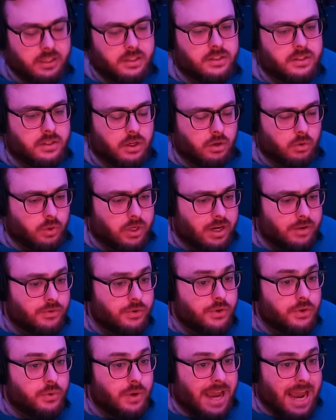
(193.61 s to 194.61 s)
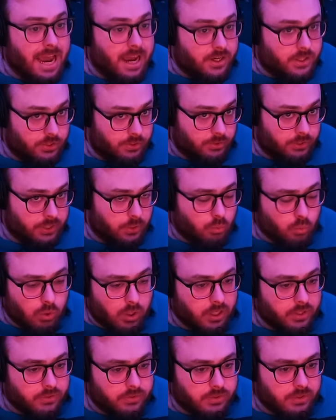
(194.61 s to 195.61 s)
So whatever you actually
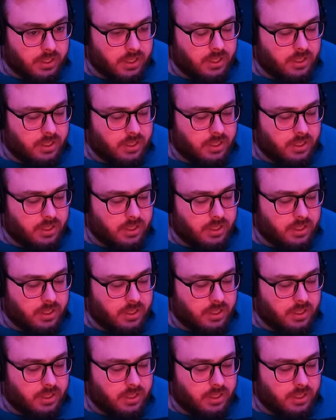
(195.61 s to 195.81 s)
want